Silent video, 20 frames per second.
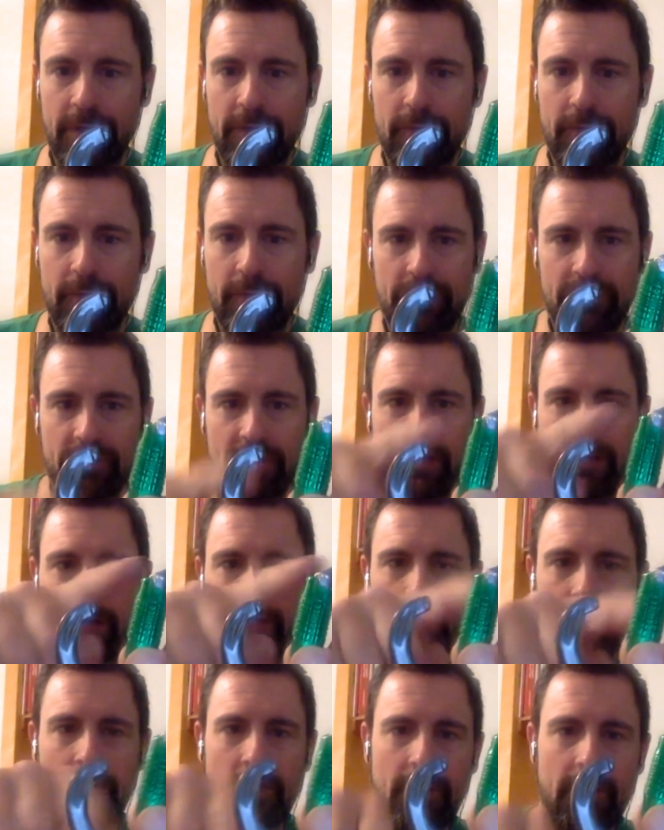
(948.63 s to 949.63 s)
of course. They
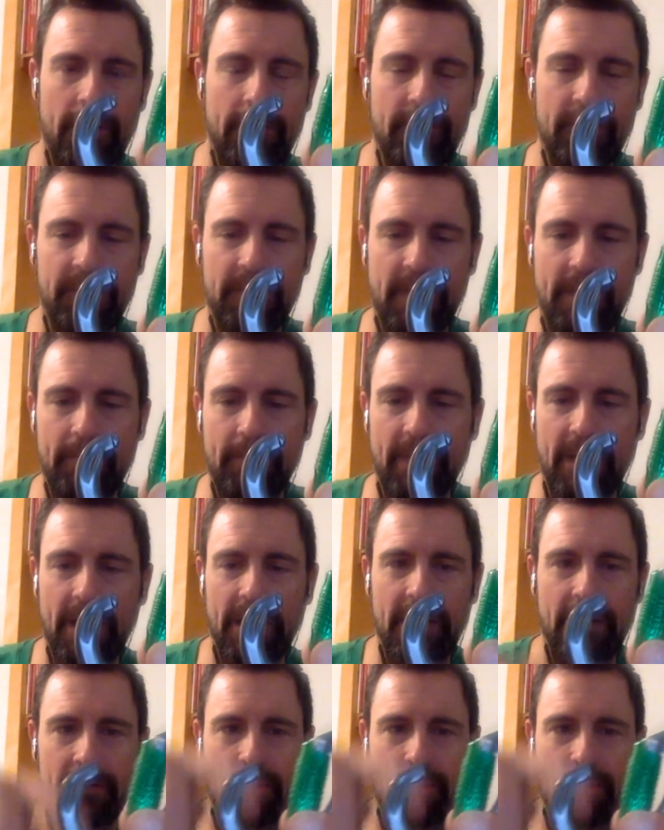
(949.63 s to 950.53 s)
all have the same body.